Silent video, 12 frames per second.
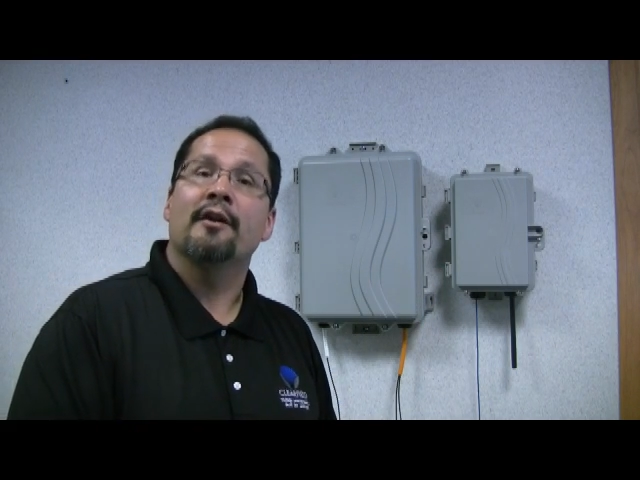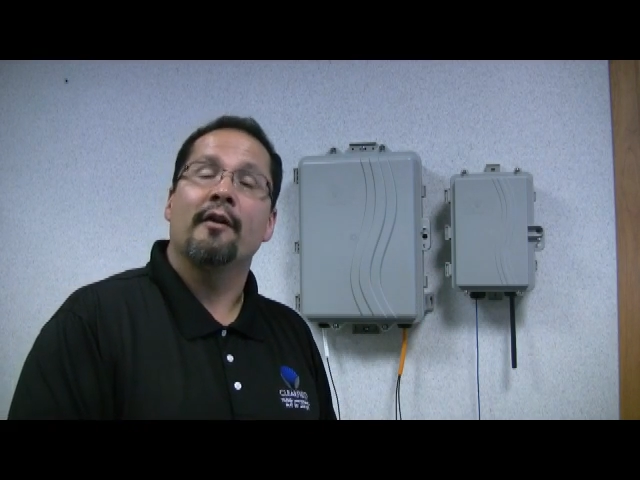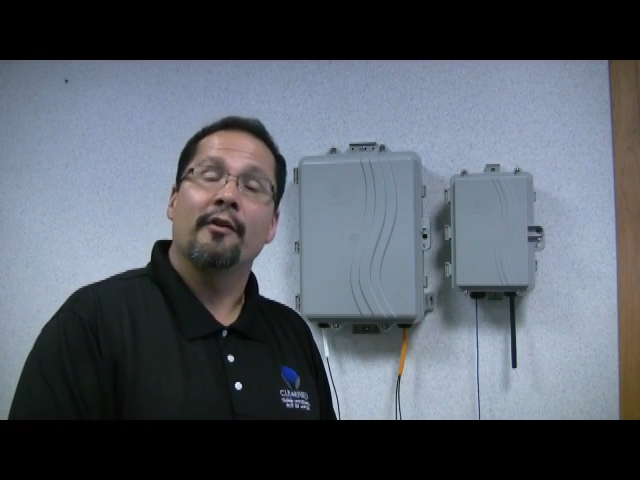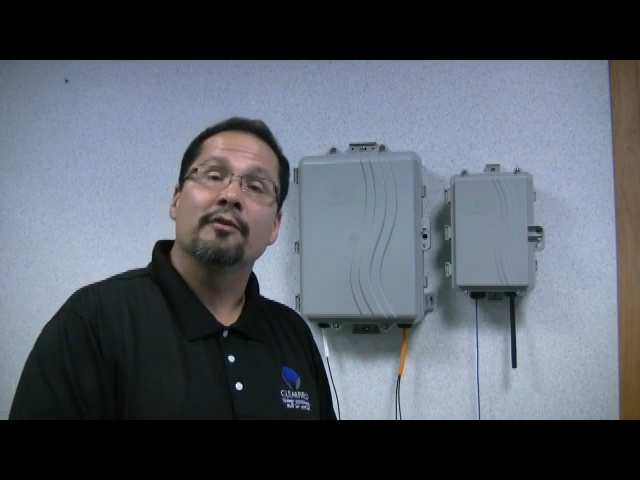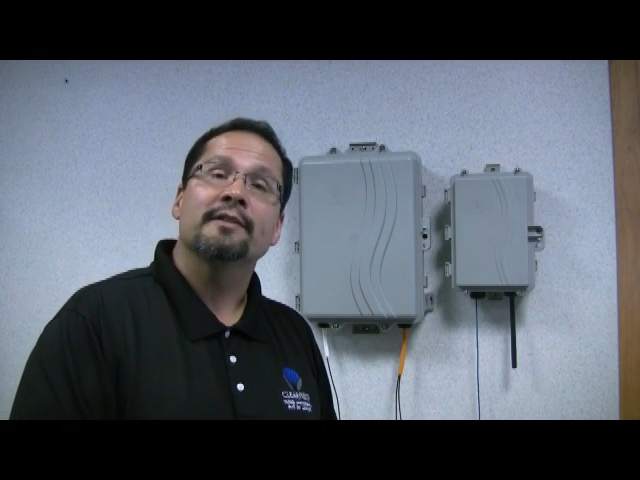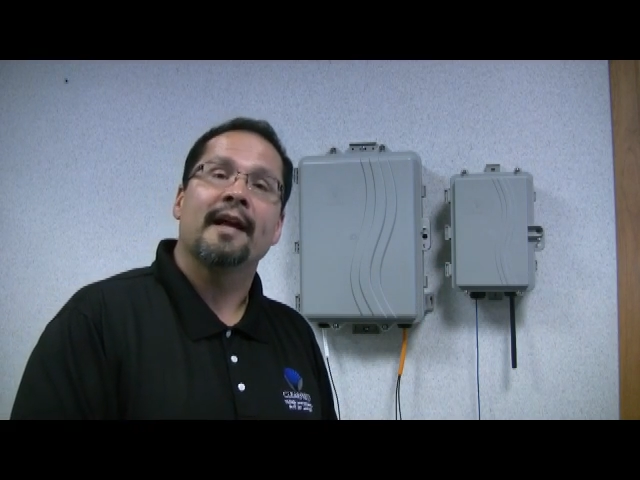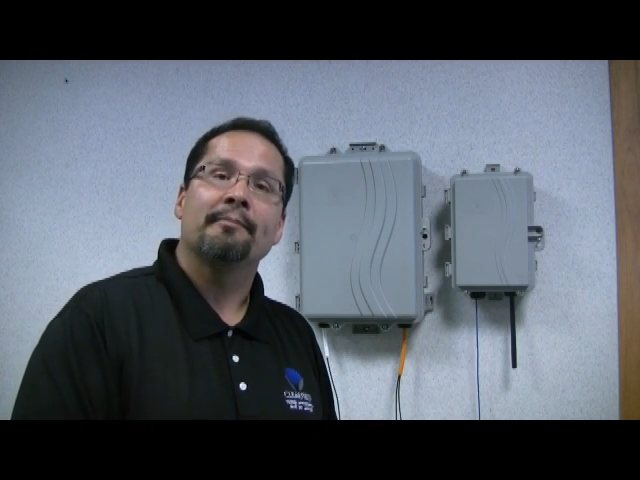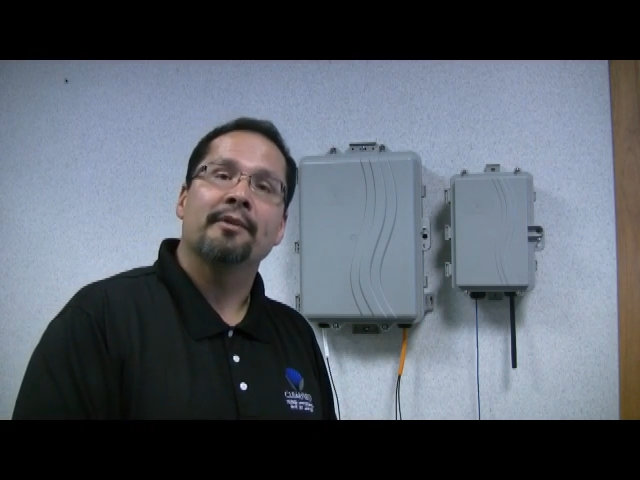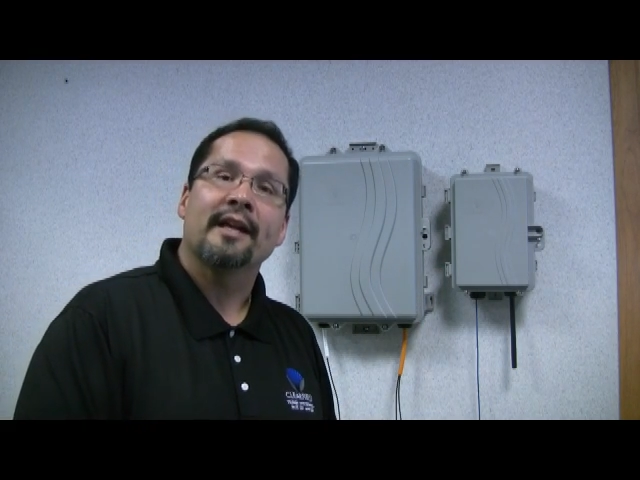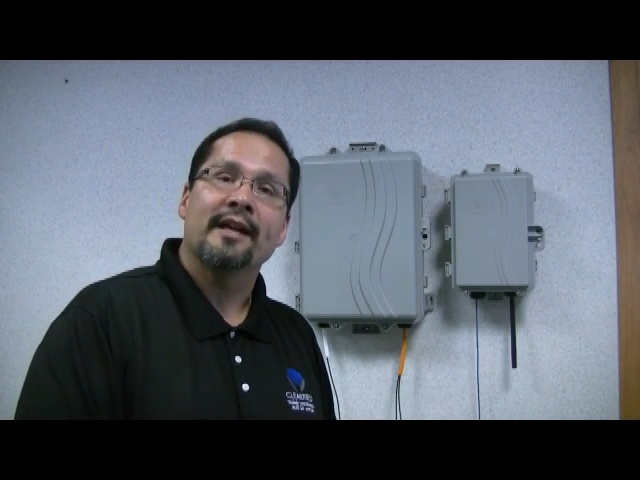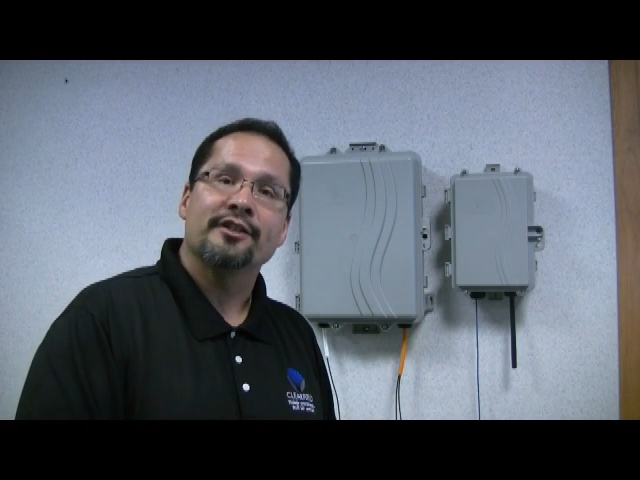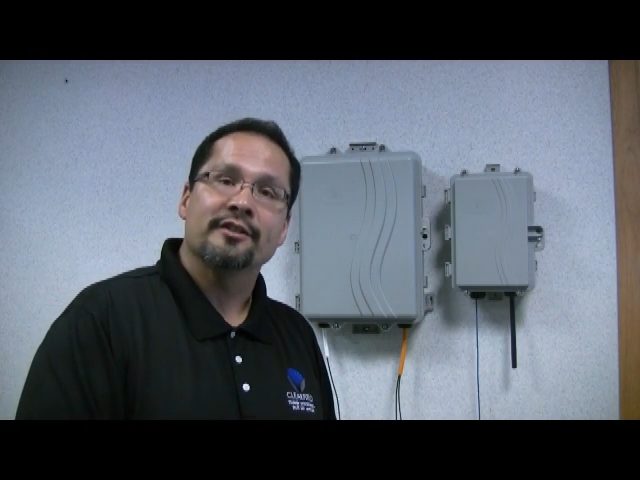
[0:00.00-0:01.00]
all those
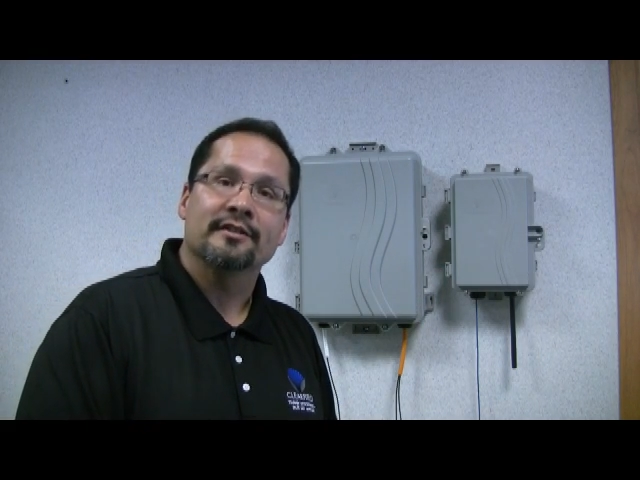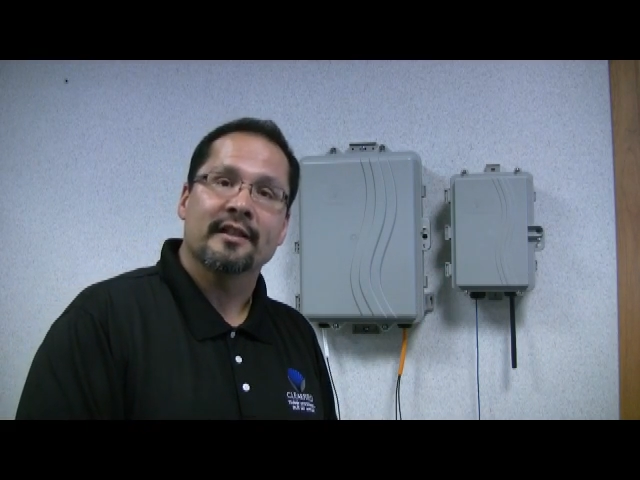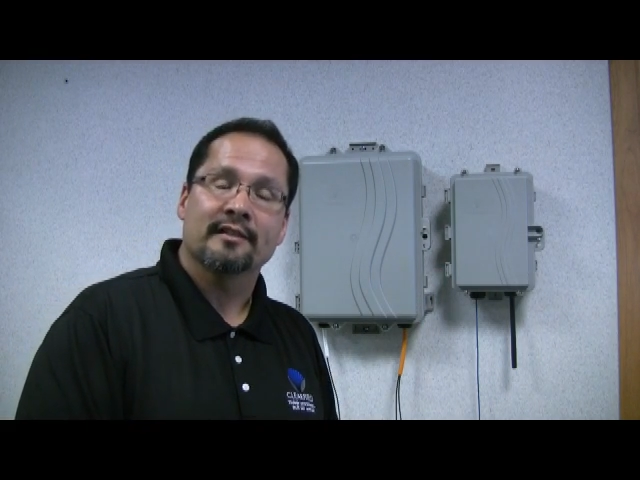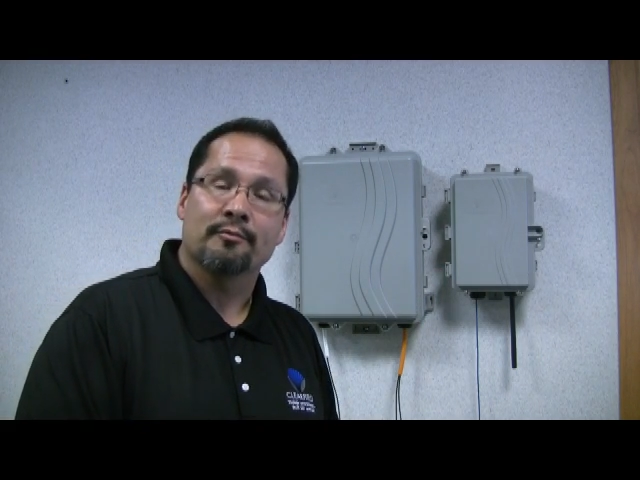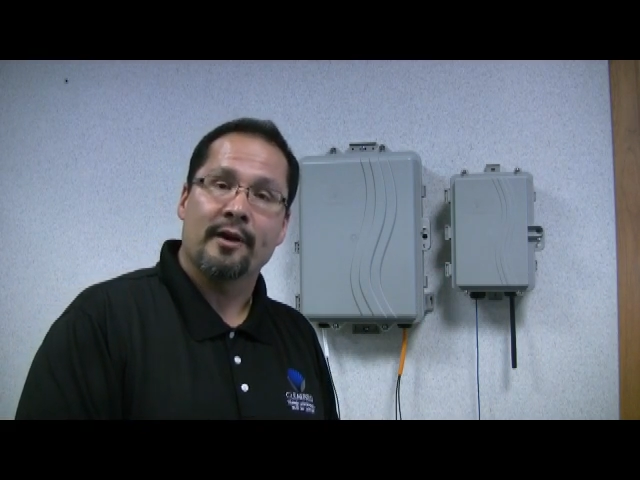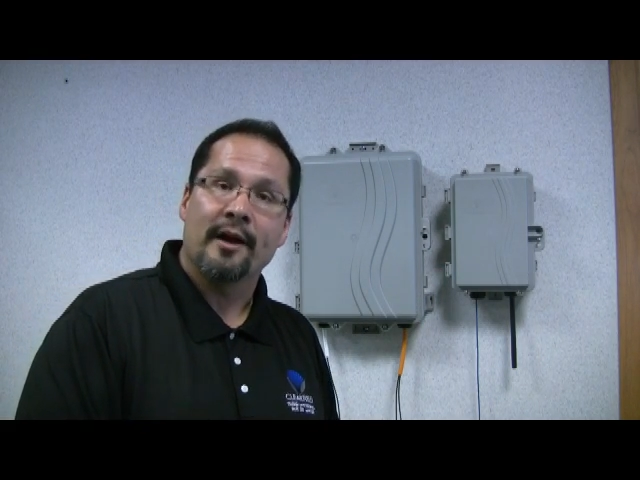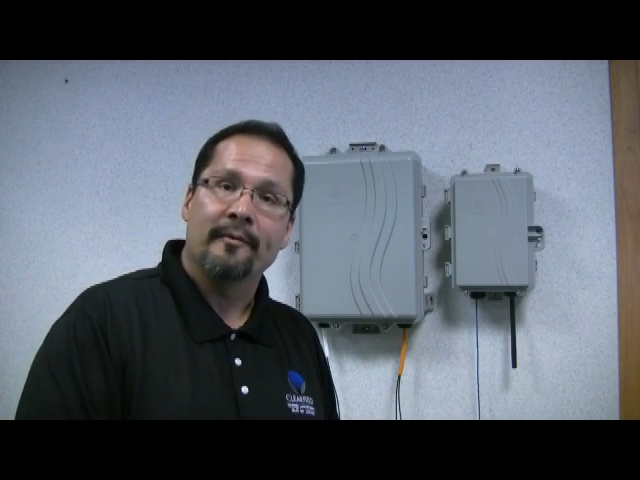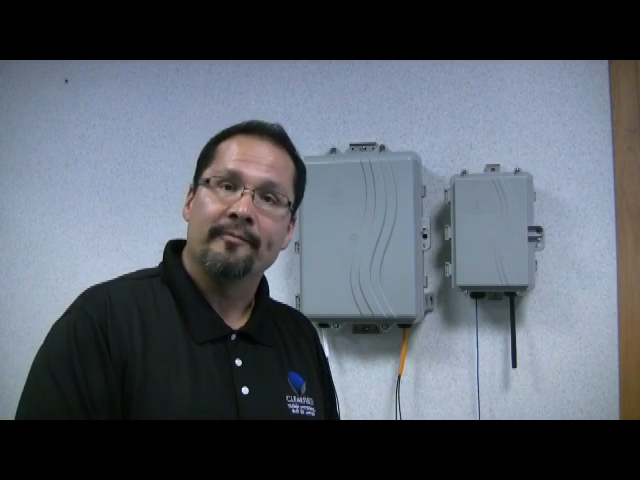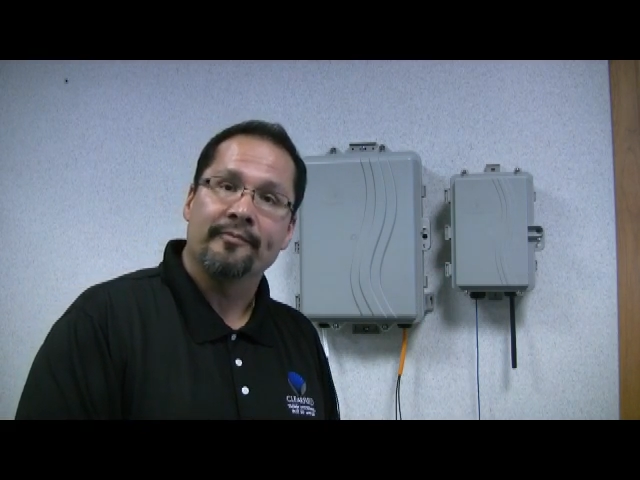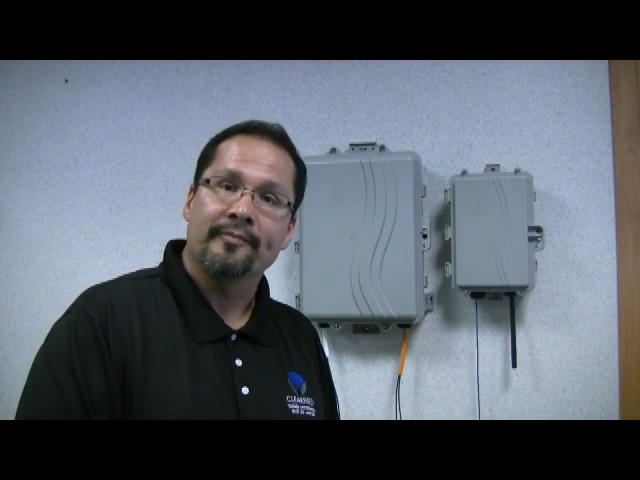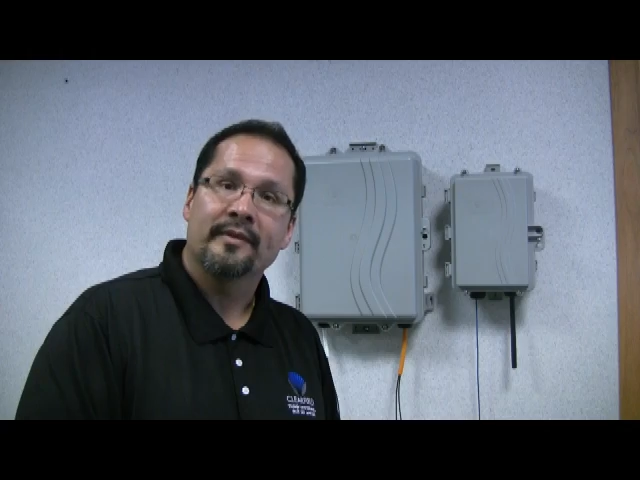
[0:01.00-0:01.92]
applications as well.